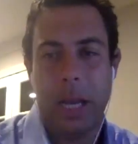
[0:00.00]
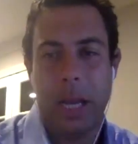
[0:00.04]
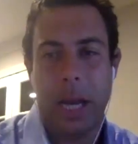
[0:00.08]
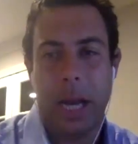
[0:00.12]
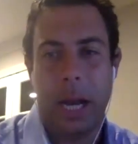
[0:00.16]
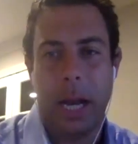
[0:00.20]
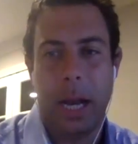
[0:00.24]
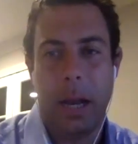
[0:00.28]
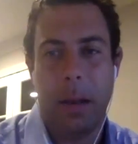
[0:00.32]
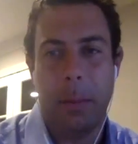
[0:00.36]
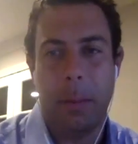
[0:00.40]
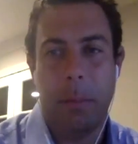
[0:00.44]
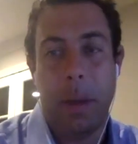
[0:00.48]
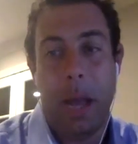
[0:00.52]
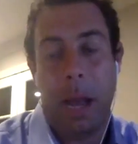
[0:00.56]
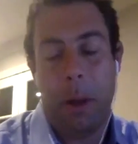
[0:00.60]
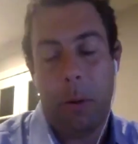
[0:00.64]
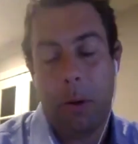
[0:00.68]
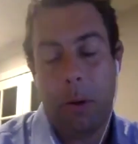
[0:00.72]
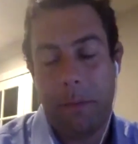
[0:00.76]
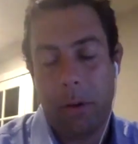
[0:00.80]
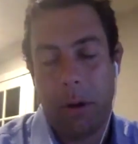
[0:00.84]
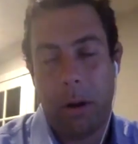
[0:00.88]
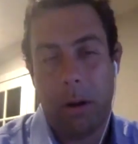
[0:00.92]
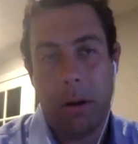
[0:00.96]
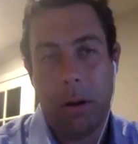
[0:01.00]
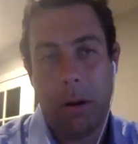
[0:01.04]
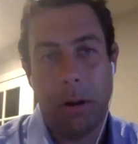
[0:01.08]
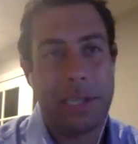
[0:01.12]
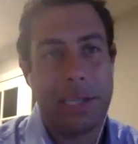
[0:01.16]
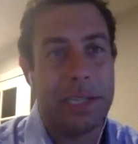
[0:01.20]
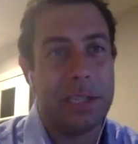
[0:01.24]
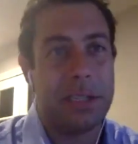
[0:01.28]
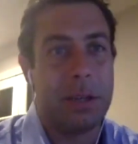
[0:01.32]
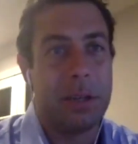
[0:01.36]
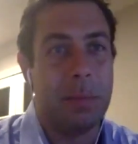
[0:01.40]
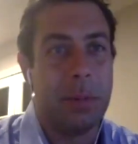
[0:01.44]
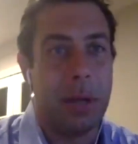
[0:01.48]
However, our
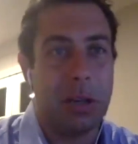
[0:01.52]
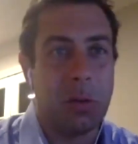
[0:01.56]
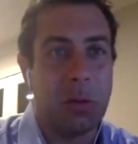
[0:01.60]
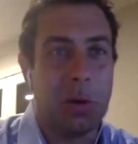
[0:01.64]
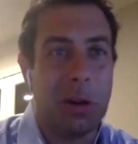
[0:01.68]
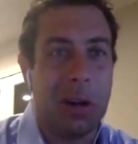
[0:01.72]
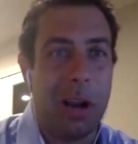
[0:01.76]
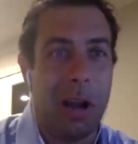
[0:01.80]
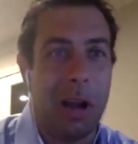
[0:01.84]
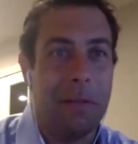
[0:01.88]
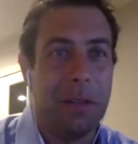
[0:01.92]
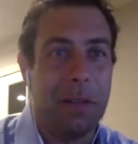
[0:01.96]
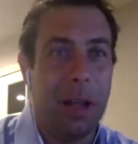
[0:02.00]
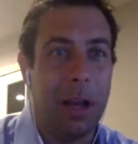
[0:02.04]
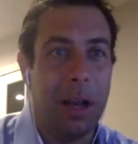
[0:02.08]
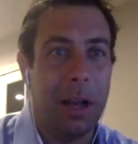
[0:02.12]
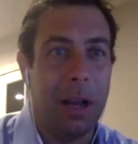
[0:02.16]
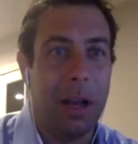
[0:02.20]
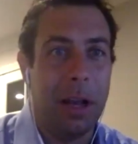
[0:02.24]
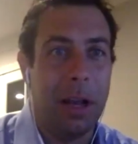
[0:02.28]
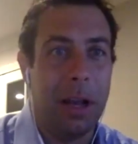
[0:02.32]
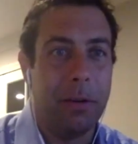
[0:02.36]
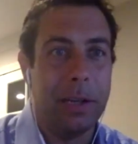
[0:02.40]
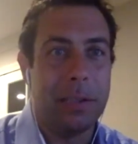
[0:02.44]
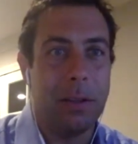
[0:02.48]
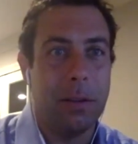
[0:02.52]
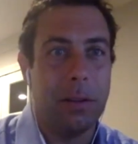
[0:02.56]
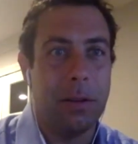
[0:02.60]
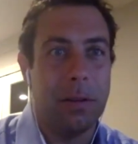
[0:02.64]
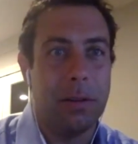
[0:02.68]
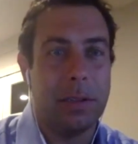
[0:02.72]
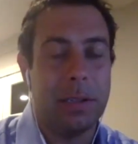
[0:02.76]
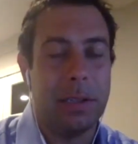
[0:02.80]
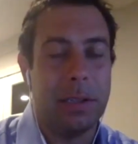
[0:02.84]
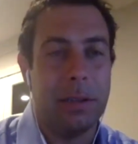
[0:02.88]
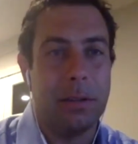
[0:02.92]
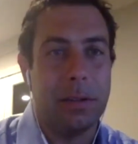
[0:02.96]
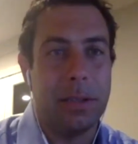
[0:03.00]
system does work offline, right? So
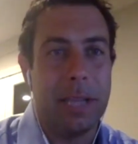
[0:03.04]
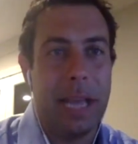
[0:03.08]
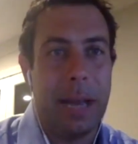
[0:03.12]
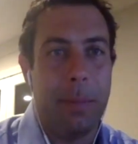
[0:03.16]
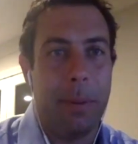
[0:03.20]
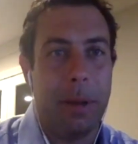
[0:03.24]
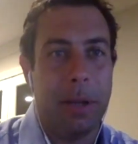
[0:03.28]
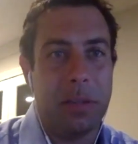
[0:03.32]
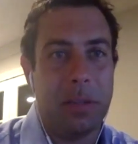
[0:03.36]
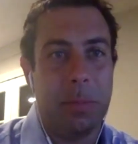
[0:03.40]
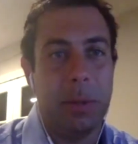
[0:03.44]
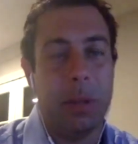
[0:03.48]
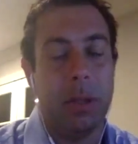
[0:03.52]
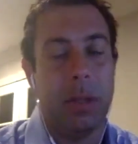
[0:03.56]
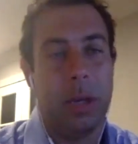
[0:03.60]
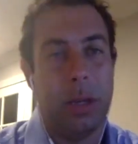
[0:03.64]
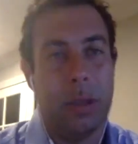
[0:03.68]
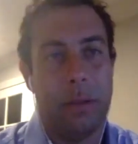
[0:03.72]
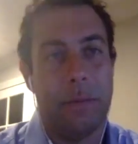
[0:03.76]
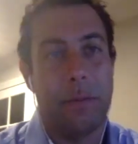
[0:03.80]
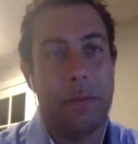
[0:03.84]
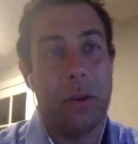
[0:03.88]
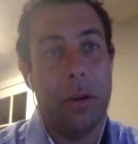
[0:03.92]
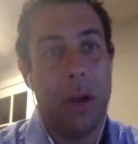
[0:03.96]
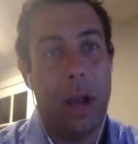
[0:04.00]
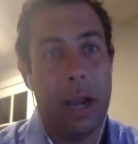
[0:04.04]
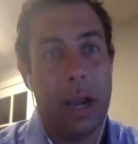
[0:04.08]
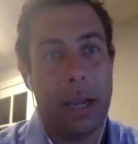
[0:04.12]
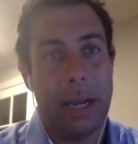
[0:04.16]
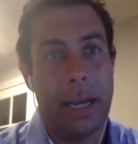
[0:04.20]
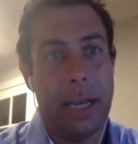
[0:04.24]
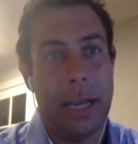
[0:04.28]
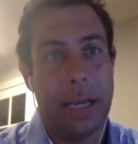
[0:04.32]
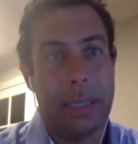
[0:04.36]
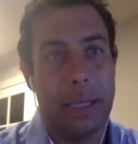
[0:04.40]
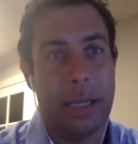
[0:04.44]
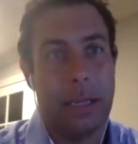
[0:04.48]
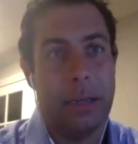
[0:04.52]
there's that possibility that if you're not
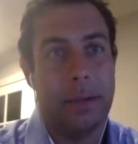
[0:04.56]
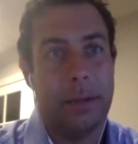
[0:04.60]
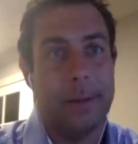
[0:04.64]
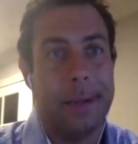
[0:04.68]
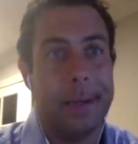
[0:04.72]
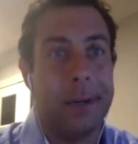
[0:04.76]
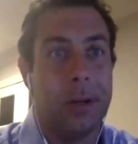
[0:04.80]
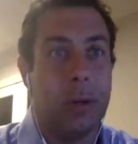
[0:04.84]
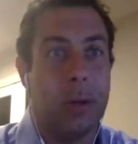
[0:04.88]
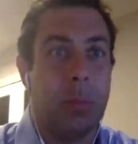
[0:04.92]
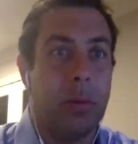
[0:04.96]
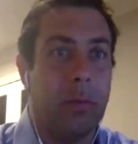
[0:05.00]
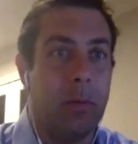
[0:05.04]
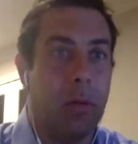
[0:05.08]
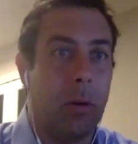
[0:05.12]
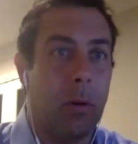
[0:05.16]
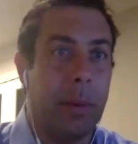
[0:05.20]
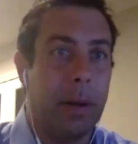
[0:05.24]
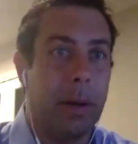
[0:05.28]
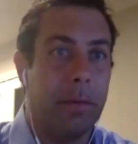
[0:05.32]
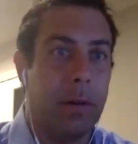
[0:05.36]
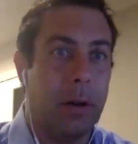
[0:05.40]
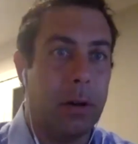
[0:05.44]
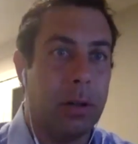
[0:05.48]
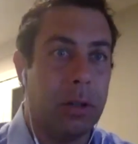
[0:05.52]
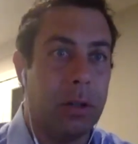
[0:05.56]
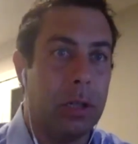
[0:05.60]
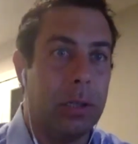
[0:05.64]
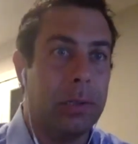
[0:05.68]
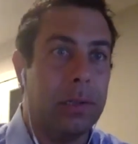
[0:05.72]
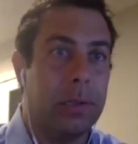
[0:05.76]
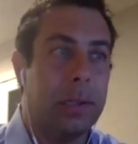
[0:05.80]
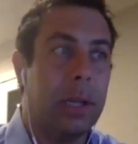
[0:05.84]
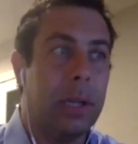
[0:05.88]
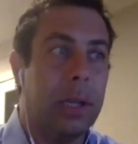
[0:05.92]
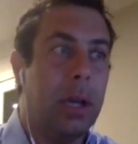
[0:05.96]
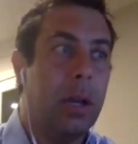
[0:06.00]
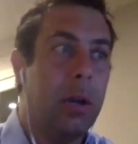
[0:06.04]
connected and you're performing
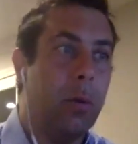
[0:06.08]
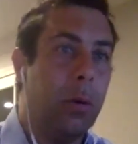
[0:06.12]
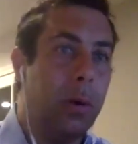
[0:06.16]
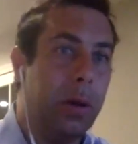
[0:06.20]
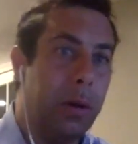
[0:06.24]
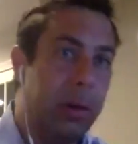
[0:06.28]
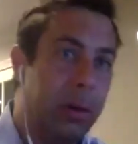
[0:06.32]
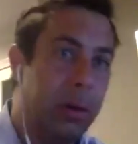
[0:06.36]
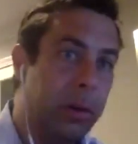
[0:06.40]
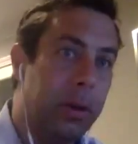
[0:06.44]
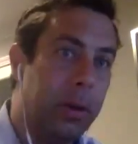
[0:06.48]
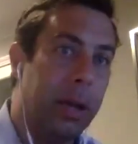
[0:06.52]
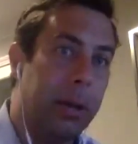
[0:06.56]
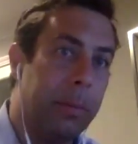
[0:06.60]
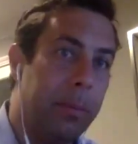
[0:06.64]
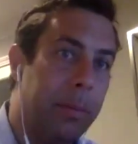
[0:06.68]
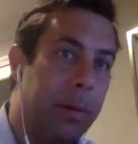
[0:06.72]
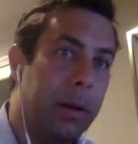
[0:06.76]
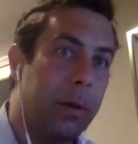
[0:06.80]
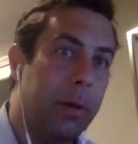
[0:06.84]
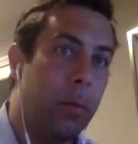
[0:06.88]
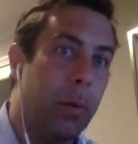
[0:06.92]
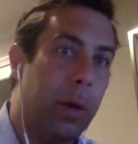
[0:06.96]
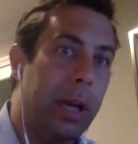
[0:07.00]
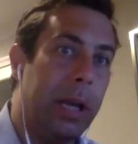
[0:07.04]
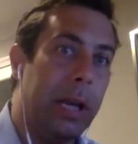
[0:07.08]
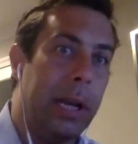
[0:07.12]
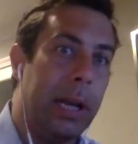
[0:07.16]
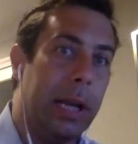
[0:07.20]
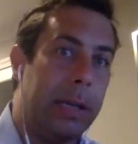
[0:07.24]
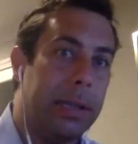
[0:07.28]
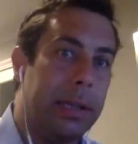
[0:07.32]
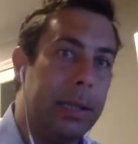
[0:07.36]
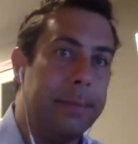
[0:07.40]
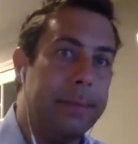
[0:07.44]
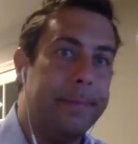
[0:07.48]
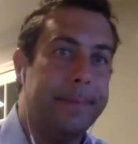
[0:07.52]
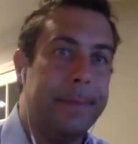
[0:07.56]
functions, when you do get
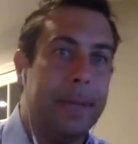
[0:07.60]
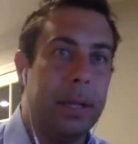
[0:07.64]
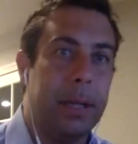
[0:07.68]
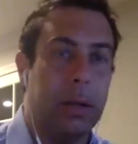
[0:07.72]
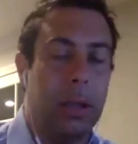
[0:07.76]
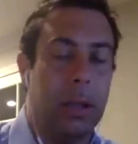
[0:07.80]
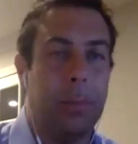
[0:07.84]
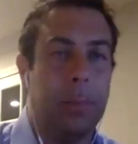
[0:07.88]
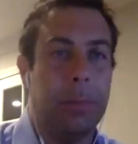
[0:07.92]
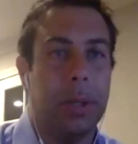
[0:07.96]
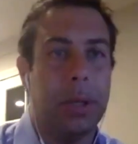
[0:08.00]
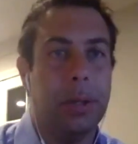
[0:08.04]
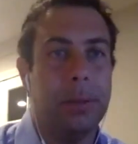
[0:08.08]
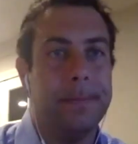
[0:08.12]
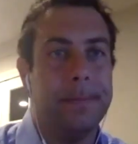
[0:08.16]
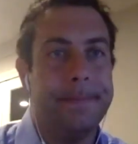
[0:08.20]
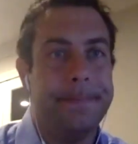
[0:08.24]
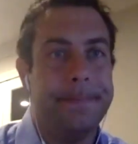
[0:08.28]
reconnected, it'll upload.